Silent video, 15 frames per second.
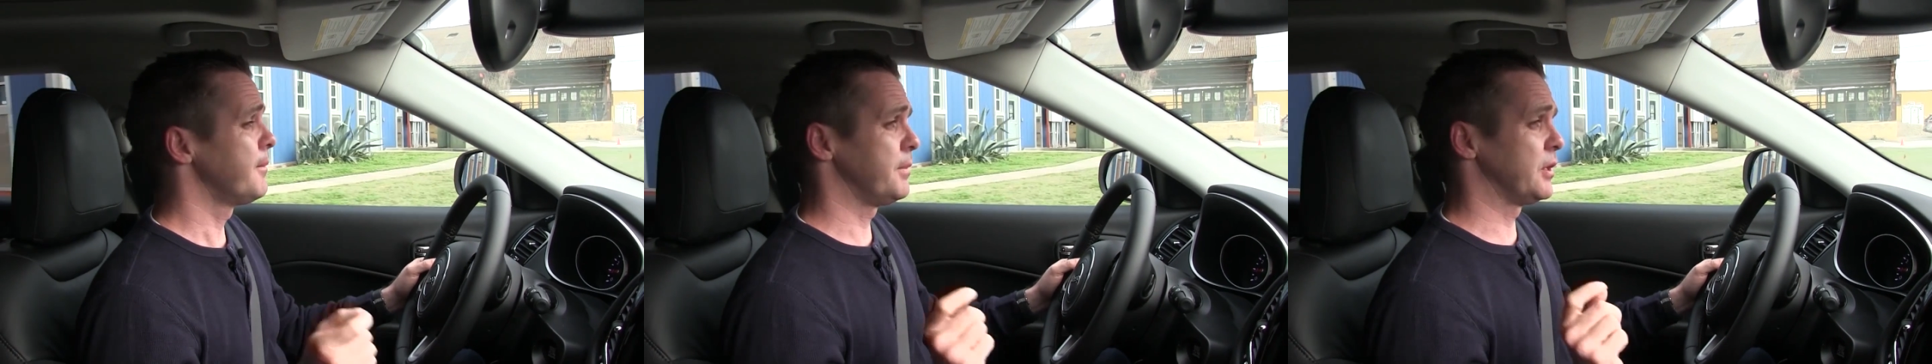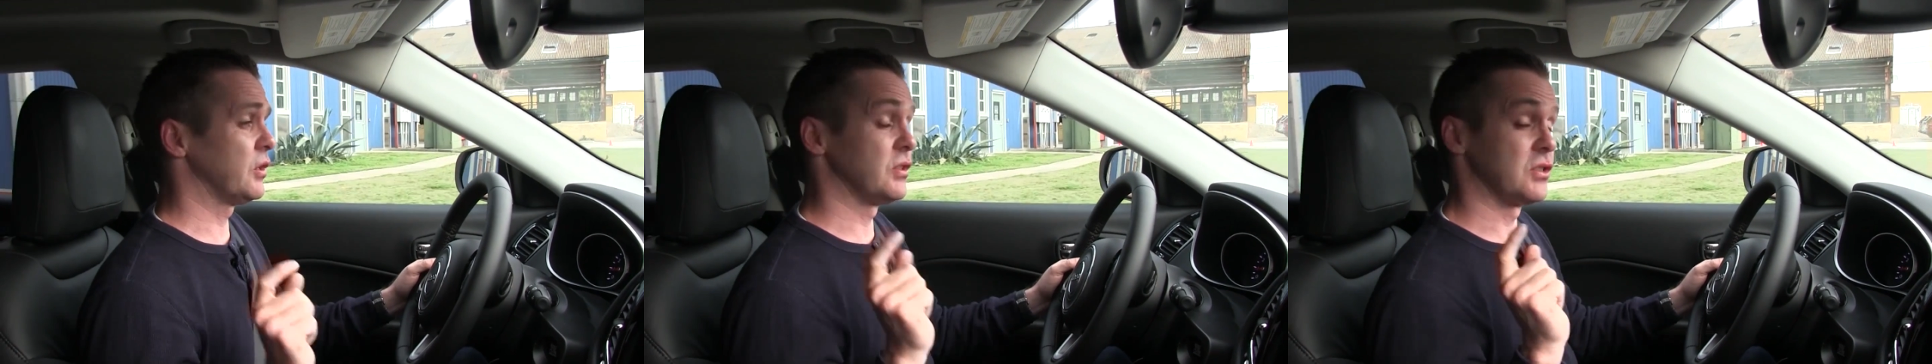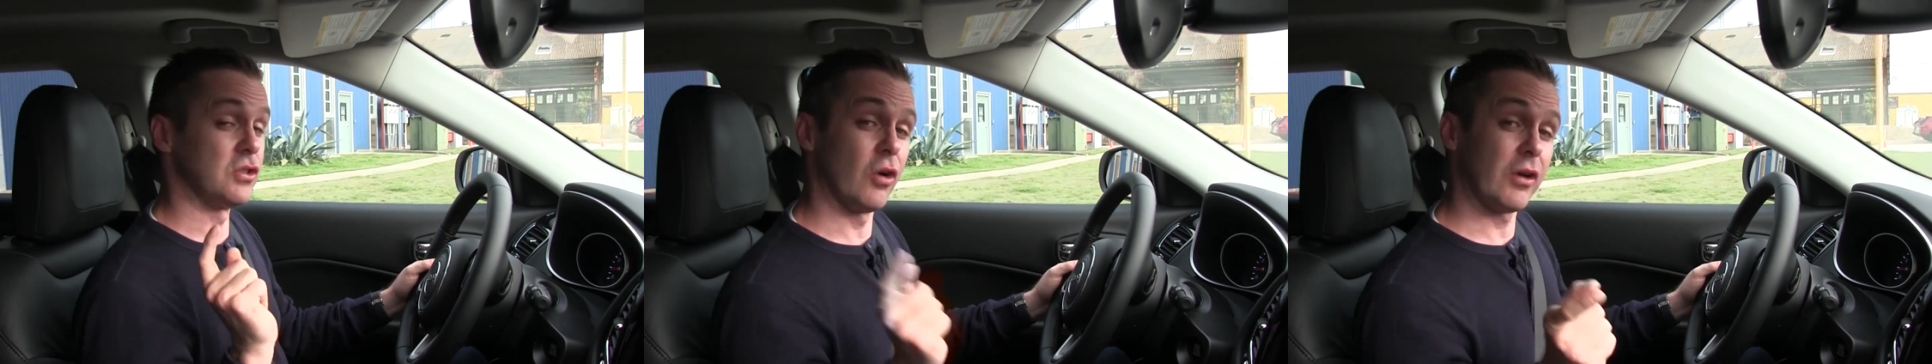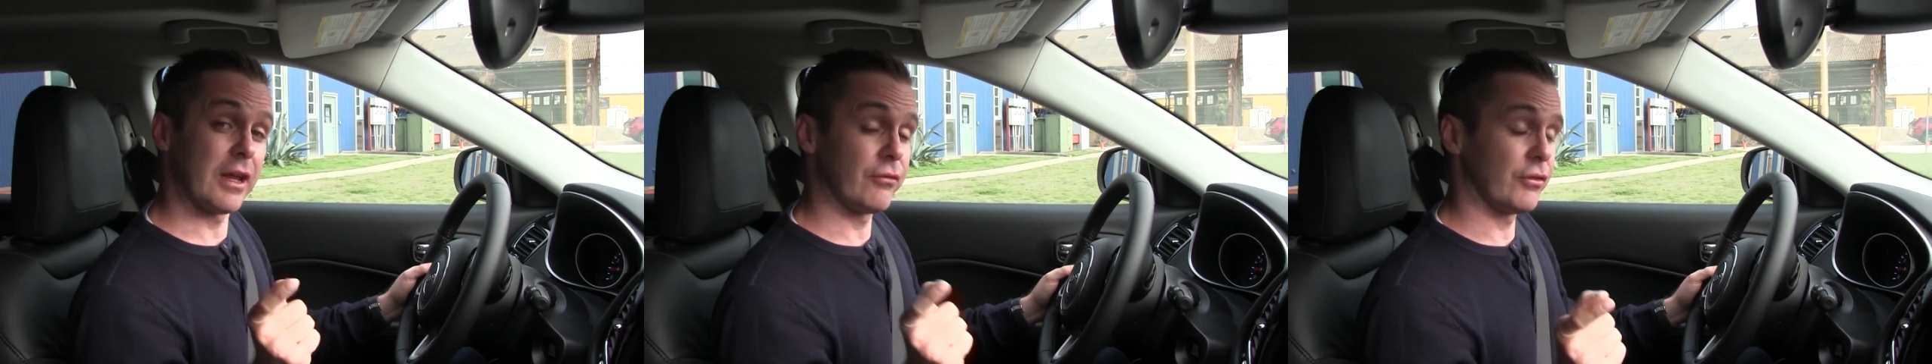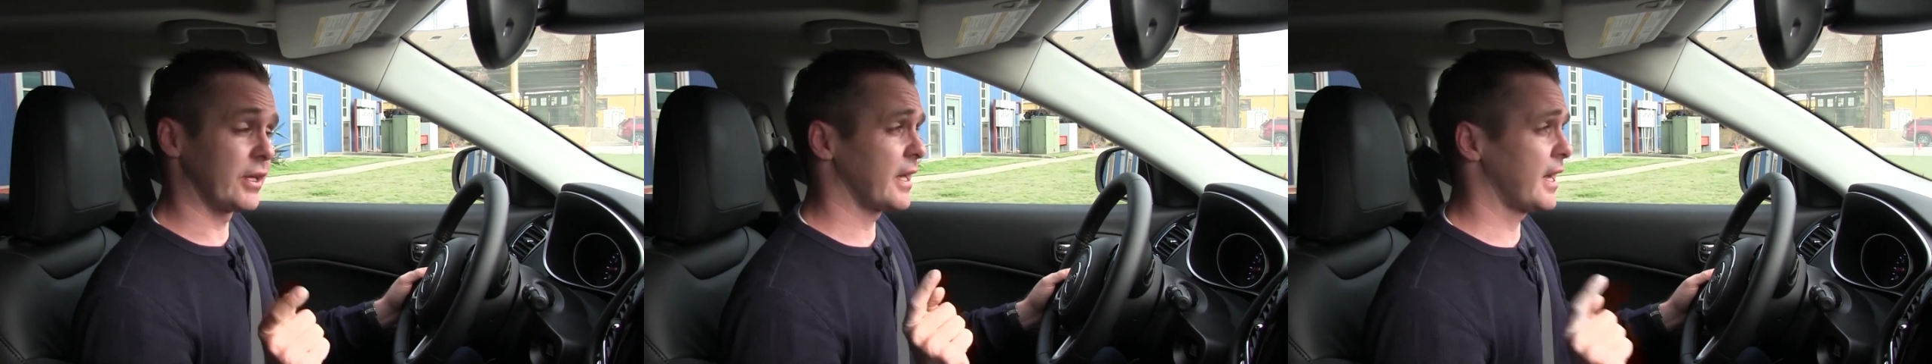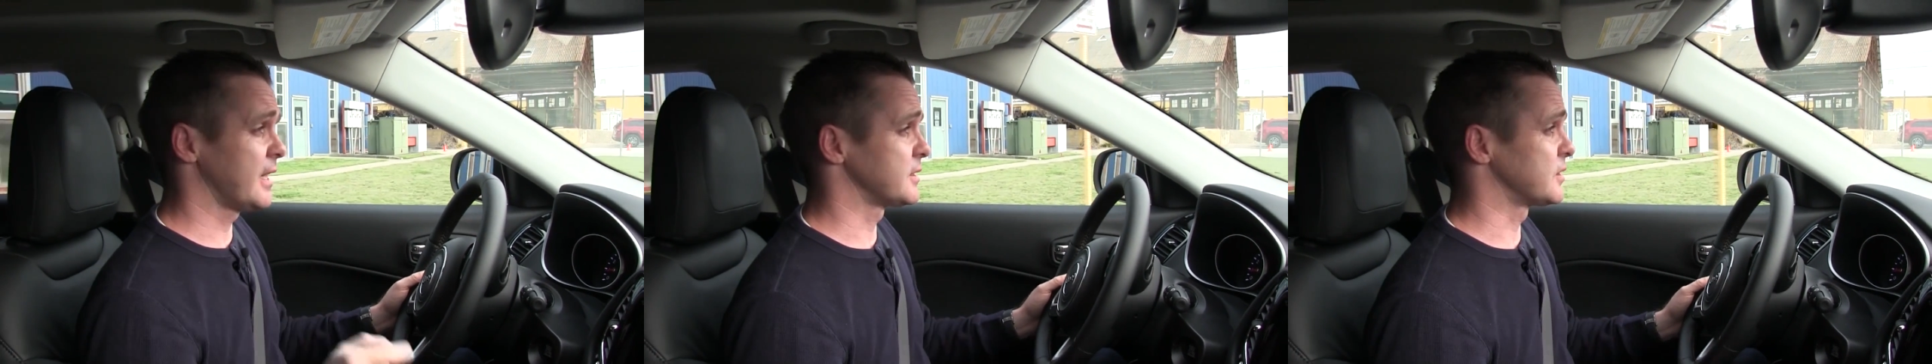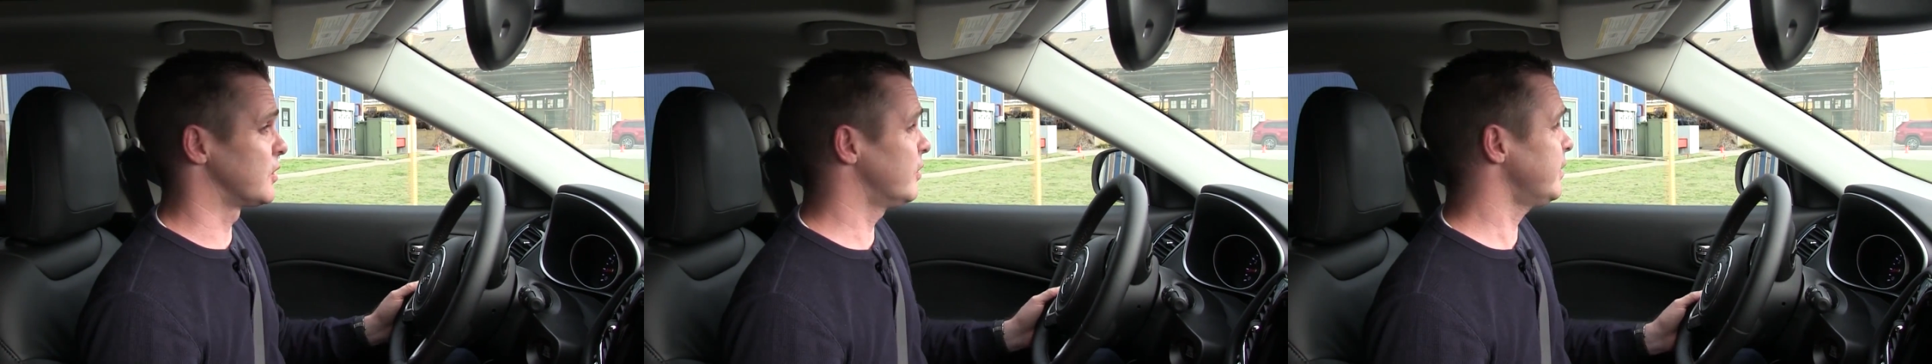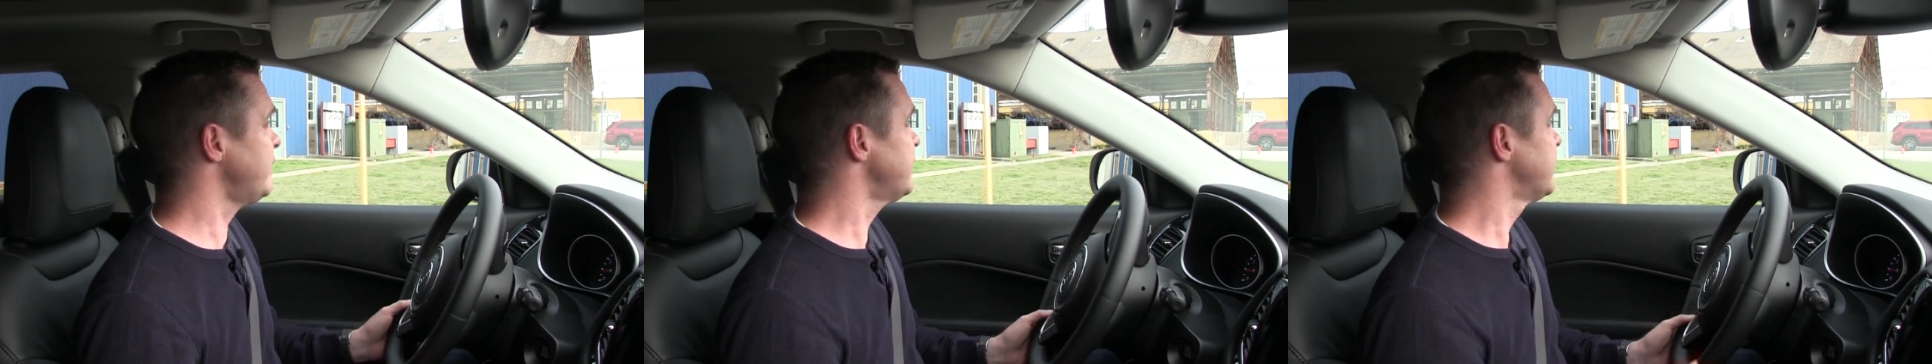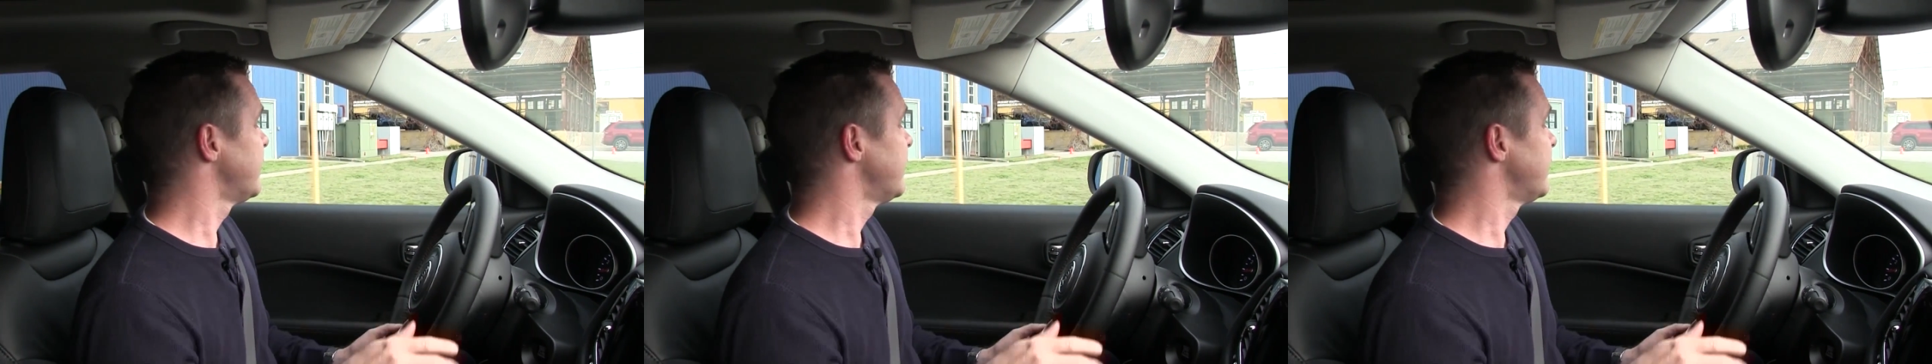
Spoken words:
because not every car's got it,